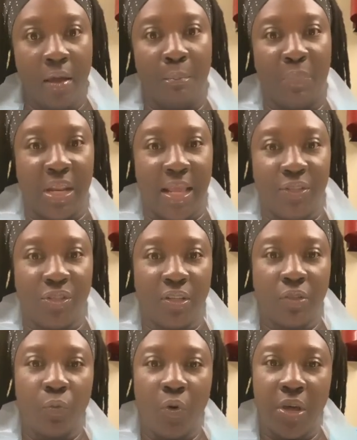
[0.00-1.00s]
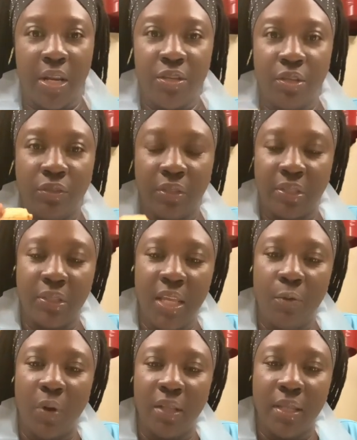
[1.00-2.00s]
but I just wanted you to see
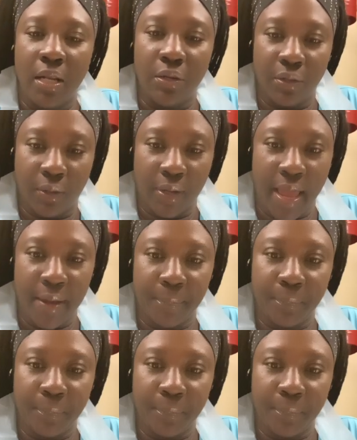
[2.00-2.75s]
what they look like.